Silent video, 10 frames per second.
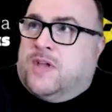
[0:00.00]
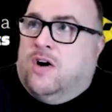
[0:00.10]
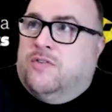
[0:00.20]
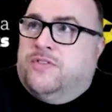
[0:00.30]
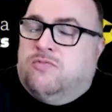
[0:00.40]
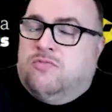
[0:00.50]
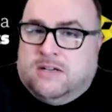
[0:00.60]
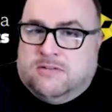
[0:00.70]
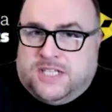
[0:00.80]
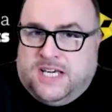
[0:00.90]
of the
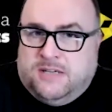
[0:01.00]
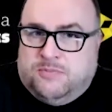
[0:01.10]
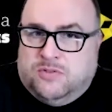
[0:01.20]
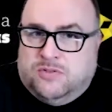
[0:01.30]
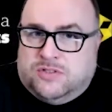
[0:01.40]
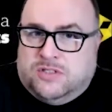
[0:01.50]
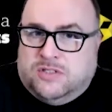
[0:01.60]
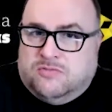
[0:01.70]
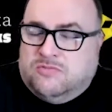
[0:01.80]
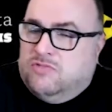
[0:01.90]
roundtables that
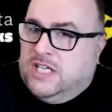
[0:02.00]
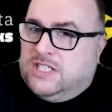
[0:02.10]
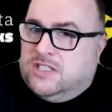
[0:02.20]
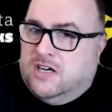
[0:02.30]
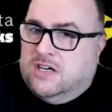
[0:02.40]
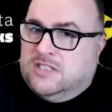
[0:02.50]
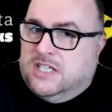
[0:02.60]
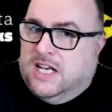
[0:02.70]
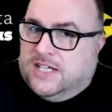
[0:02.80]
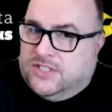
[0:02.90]
really
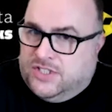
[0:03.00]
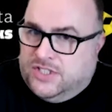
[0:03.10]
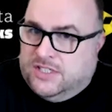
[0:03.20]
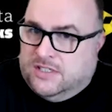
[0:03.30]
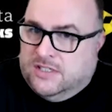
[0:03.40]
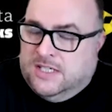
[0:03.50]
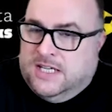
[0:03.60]
started last year